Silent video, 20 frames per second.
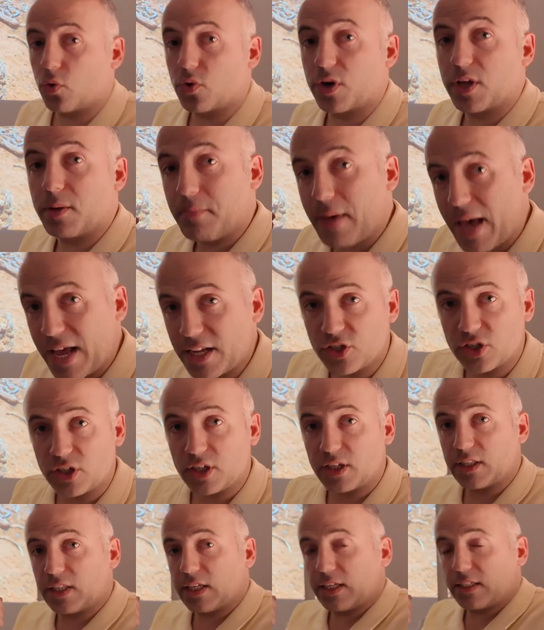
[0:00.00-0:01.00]
or
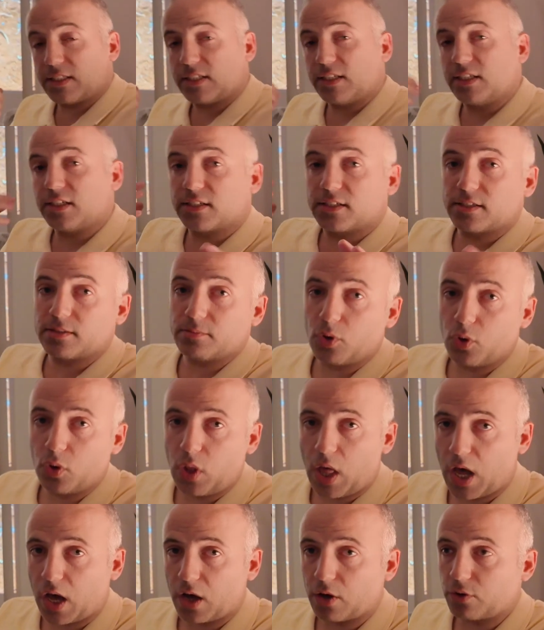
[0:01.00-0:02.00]
imagining this in a
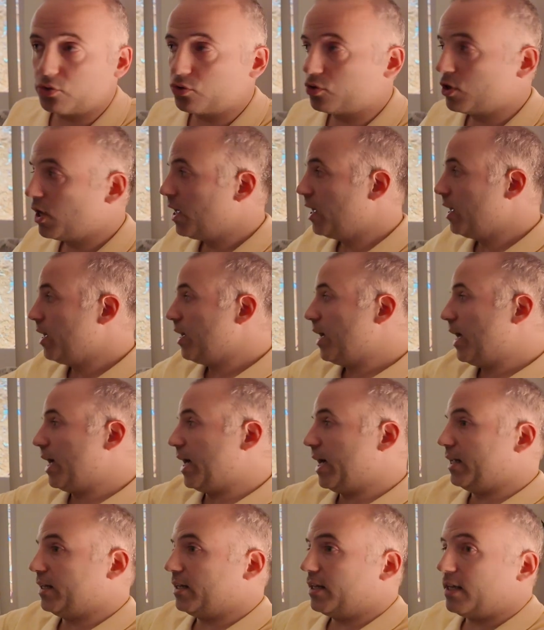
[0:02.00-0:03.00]
small house,
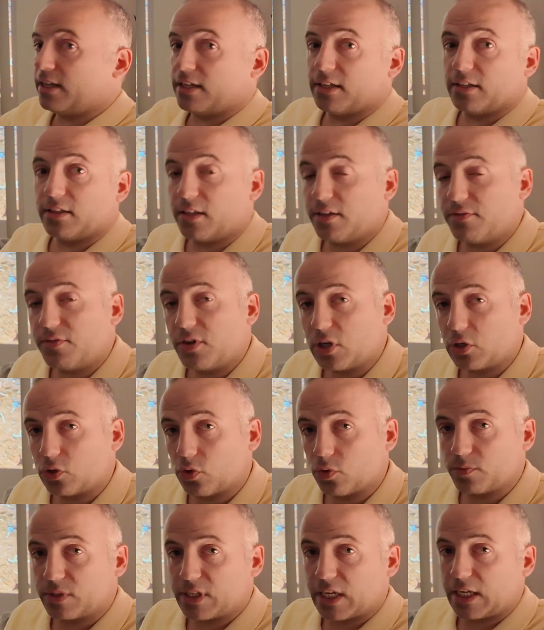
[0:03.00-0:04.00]
And in a living
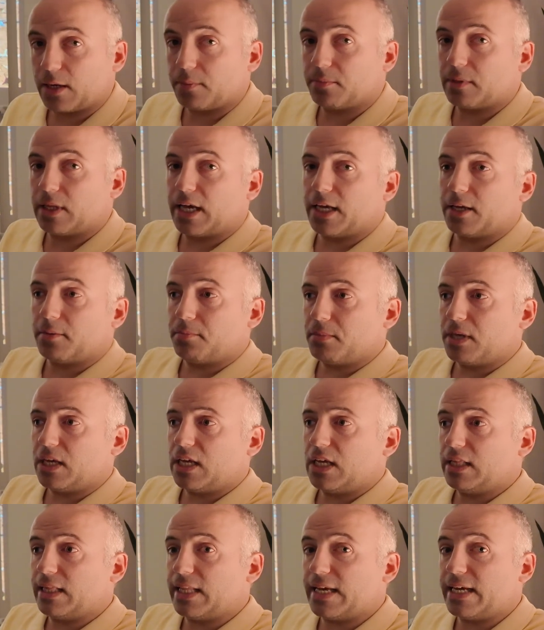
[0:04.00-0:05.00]
room setup like
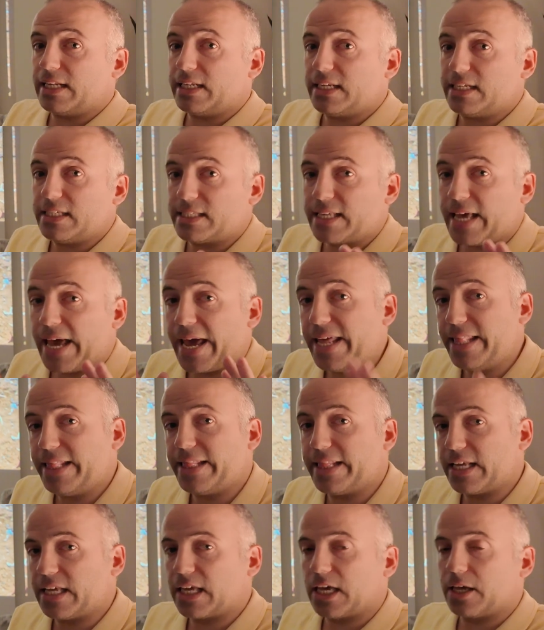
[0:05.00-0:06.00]
me, ladies hate
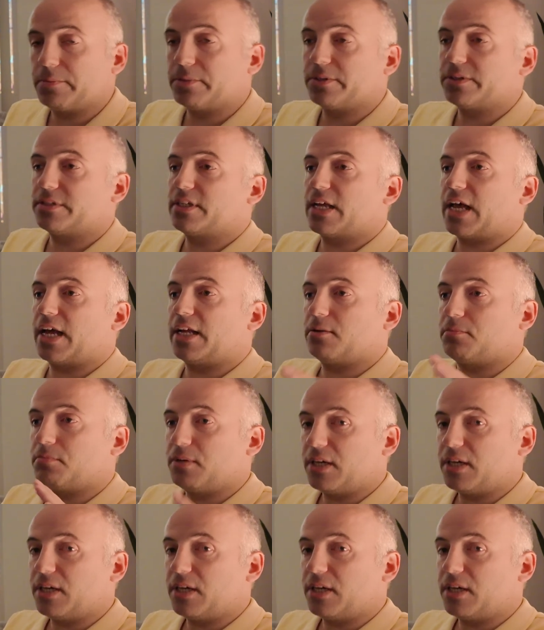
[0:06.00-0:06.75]
the cables, and